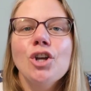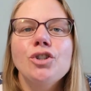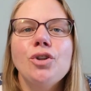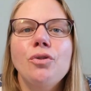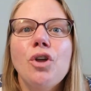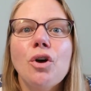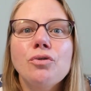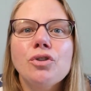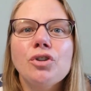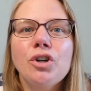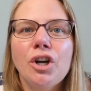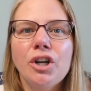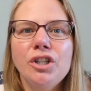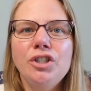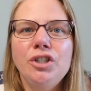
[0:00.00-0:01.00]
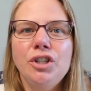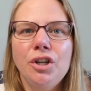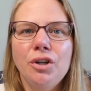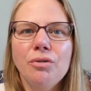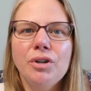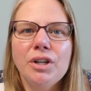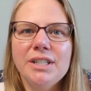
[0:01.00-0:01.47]
So those are
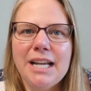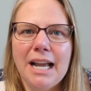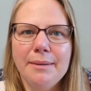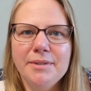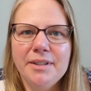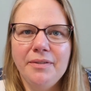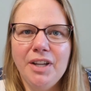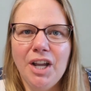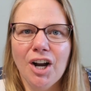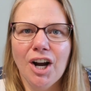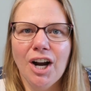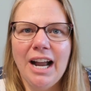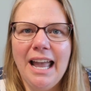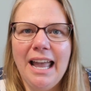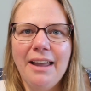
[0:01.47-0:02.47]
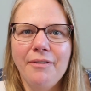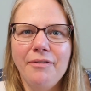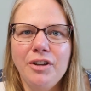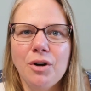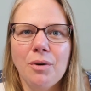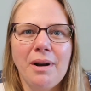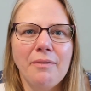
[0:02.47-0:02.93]
two good times of year if
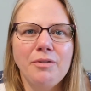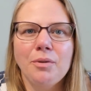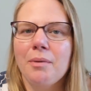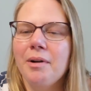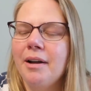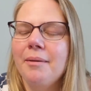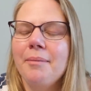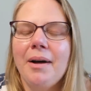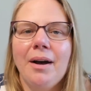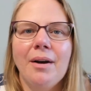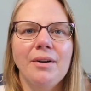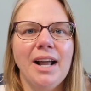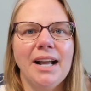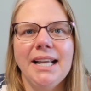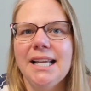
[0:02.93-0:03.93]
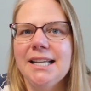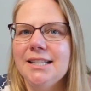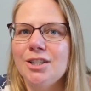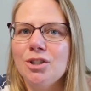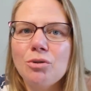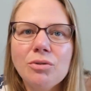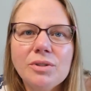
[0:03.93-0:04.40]
you don't have to worry about a
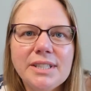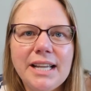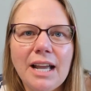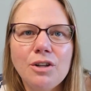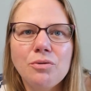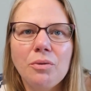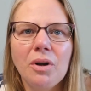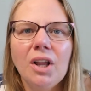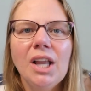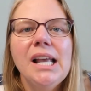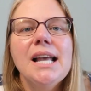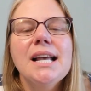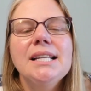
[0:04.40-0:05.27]
kid's school schedule